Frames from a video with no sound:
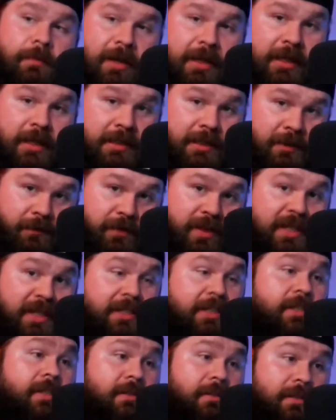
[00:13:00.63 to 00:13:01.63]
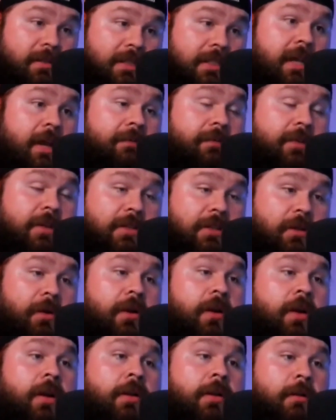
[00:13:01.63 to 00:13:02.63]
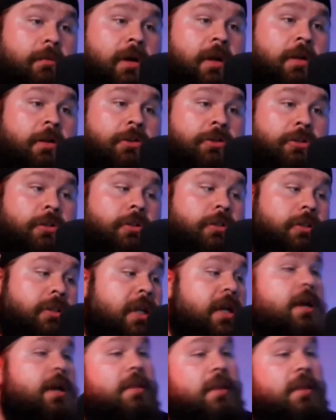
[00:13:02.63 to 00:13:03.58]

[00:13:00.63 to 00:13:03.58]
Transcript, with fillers: because of this stuff that's going on in the modern church